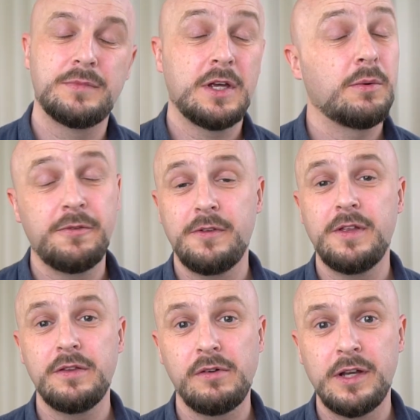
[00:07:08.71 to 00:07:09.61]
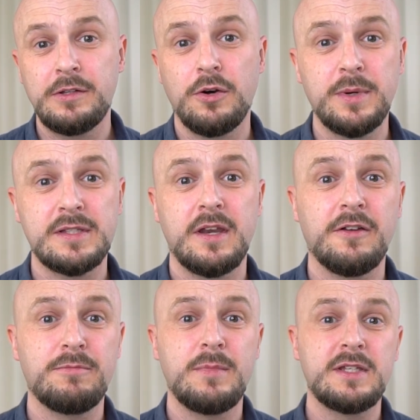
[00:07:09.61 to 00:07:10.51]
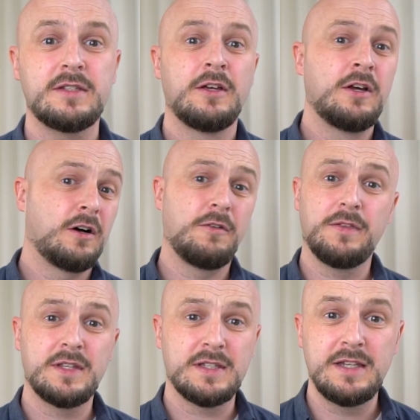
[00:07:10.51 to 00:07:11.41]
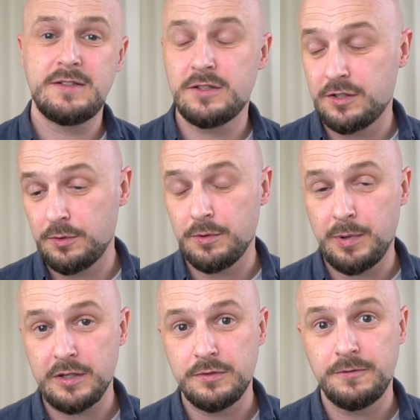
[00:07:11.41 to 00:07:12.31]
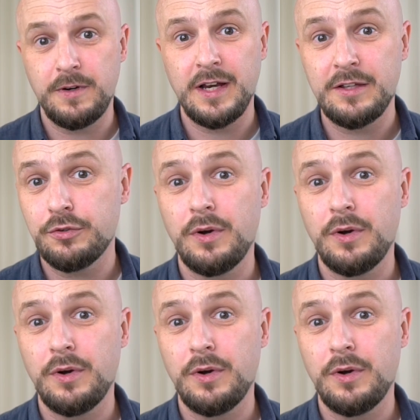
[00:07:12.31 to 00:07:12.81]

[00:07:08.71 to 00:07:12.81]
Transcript: Now, if you think there are any topics that I've missed off of this list to do with personal finance,